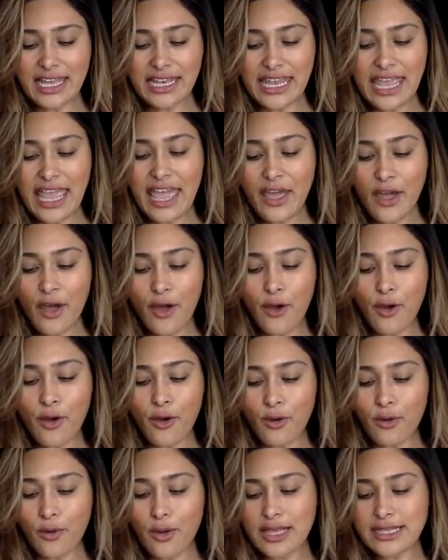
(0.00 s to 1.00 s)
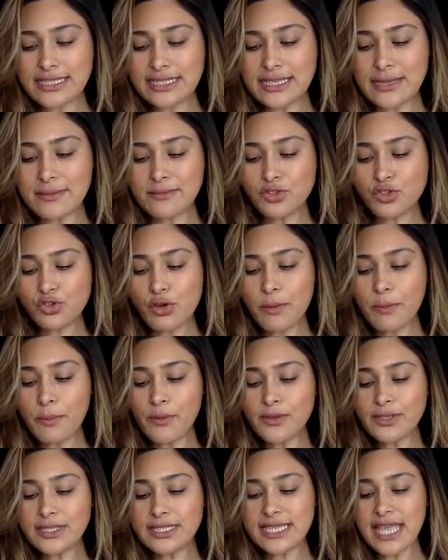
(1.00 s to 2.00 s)
añejo, some triple
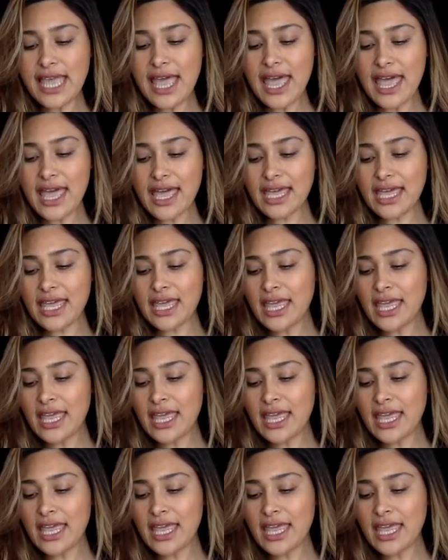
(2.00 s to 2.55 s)
sec,